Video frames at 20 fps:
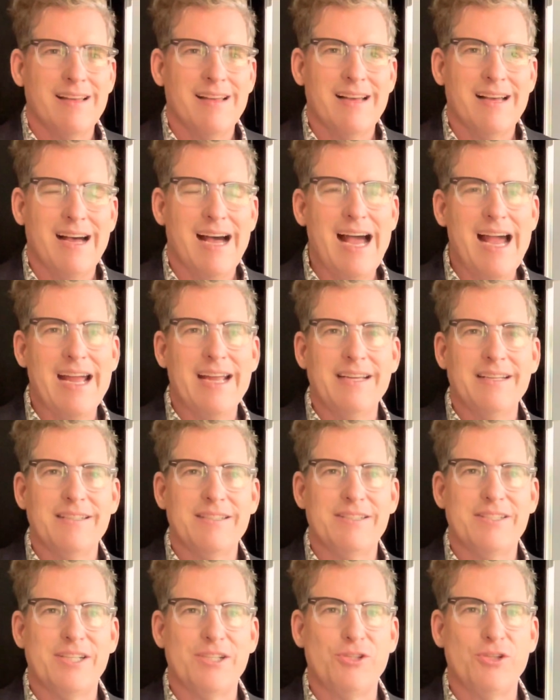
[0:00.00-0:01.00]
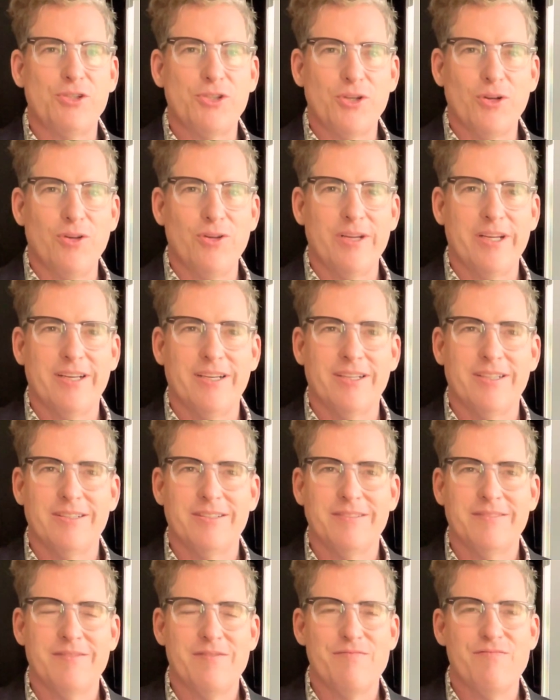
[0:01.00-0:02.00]
Hi, Teacher Joel
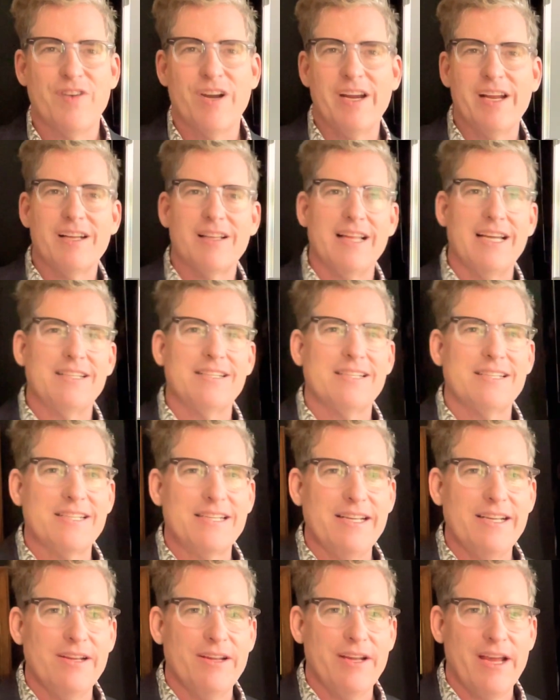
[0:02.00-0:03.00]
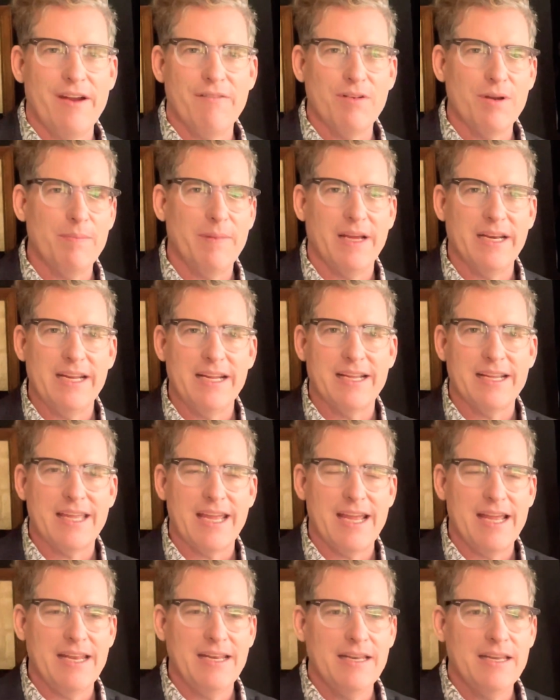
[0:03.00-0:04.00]
here. Very glad to see everybody
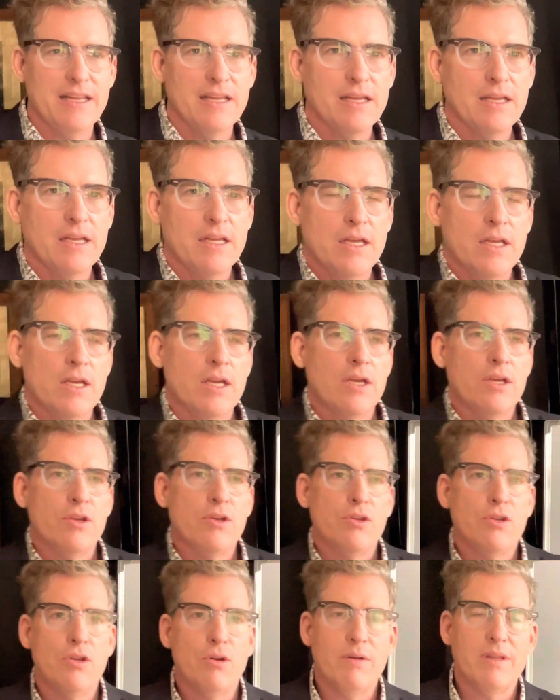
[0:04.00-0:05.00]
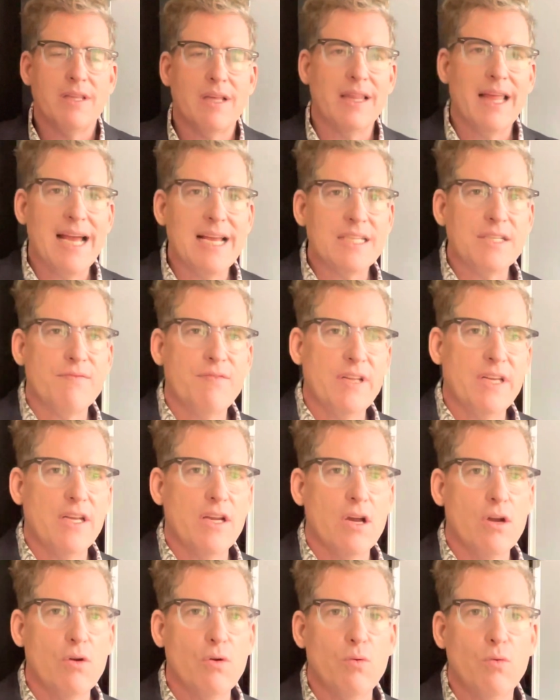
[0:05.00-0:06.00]
again. You know, in the last
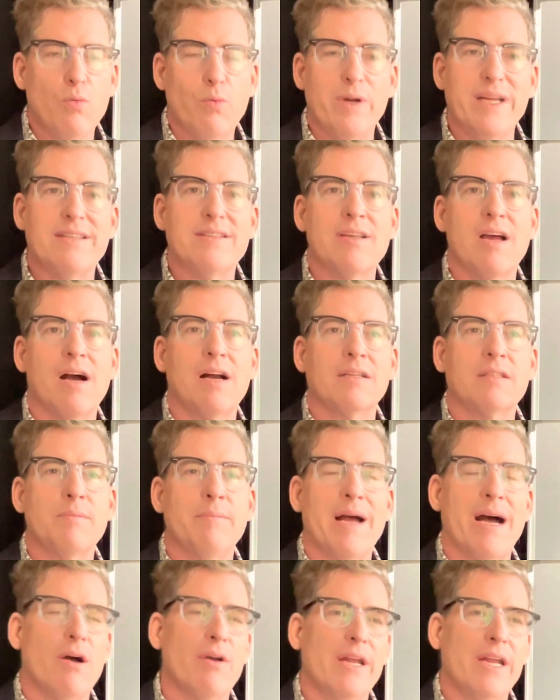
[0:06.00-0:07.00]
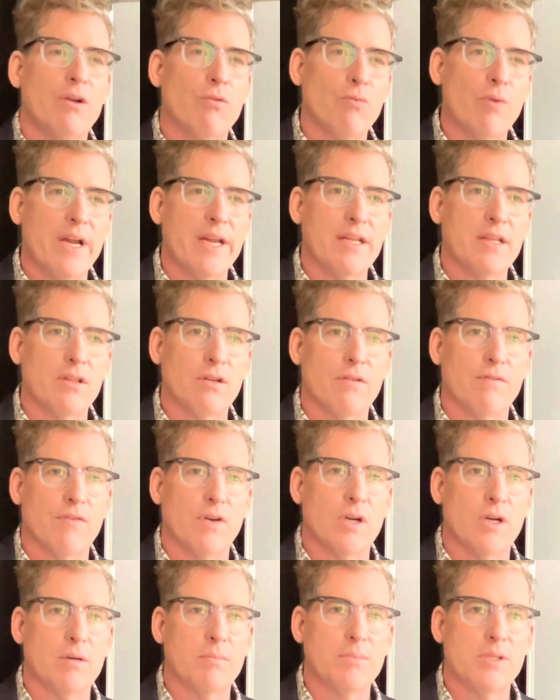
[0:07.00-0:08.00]
video, we talked about irregular
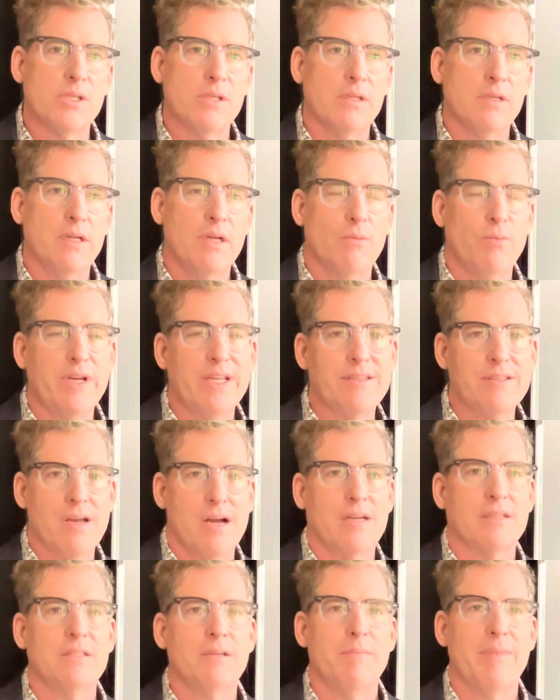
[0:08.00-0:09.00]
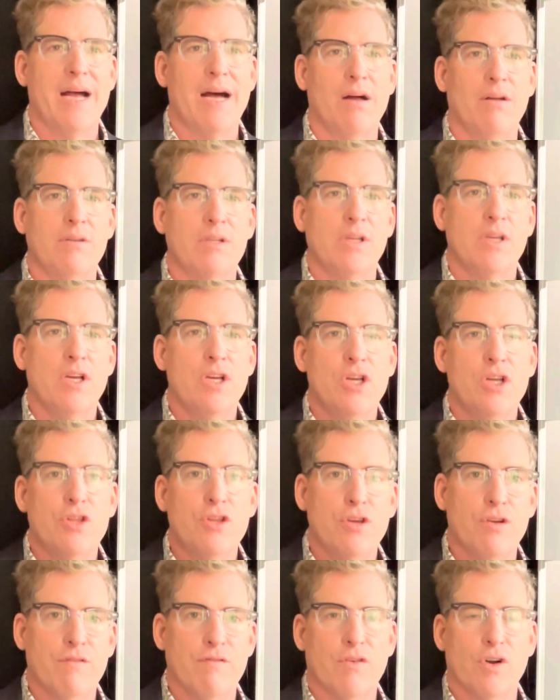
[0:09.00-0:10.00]
verbs and we talked about
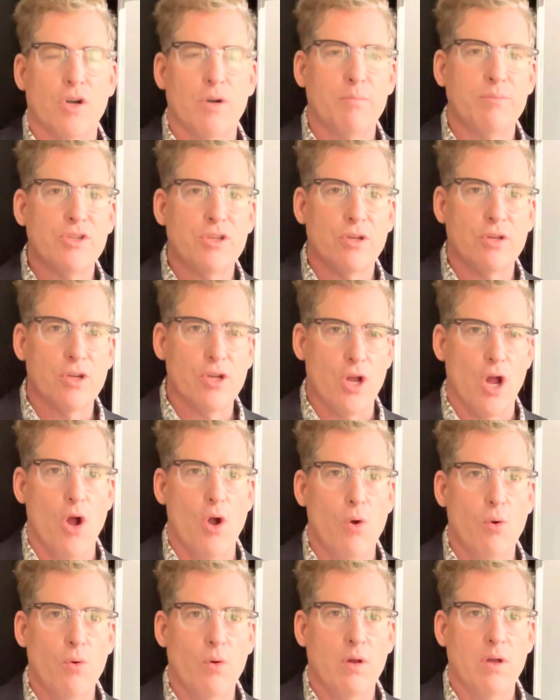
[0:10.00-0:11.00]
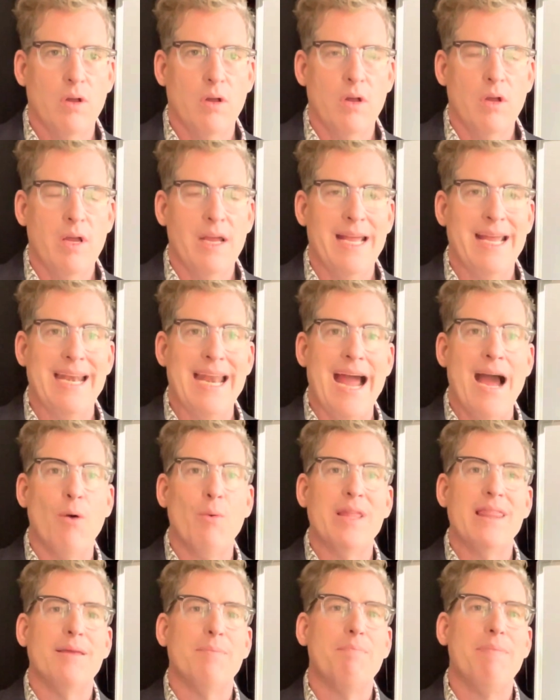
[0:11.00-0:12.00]
the verb to go and how
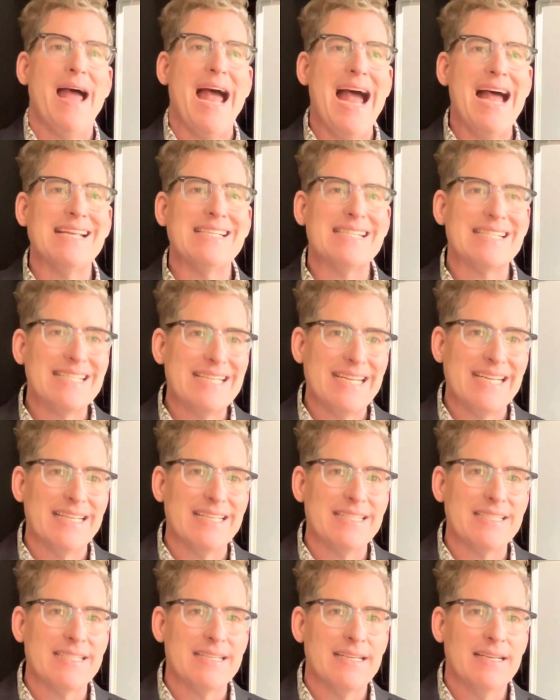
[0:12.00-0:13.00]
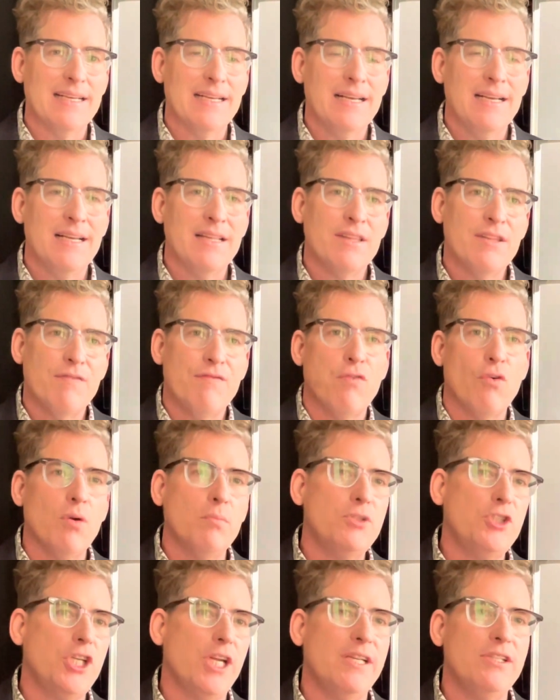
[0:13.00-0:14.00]
in the past tense, the
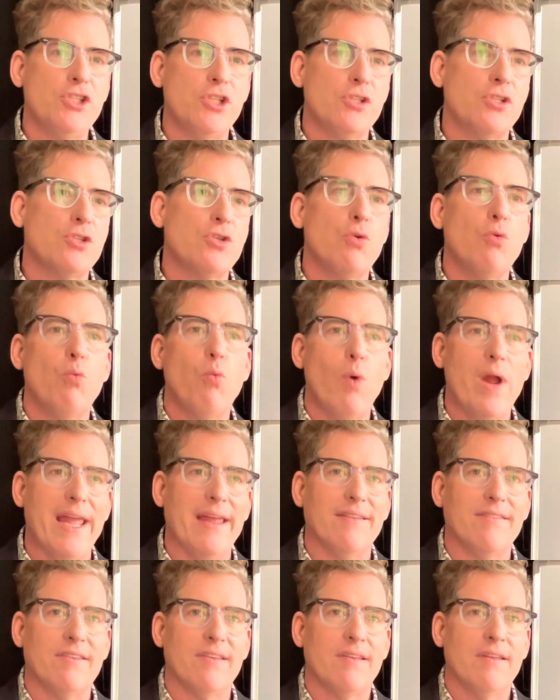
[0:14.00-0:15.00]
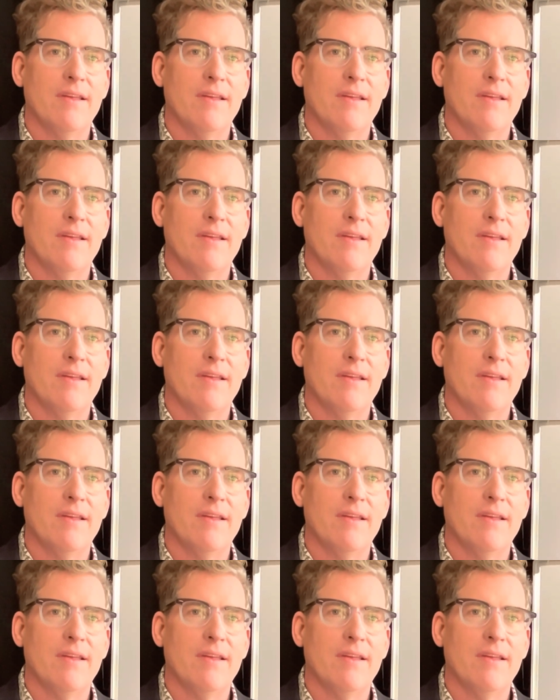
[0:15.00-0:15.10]
form changes to went.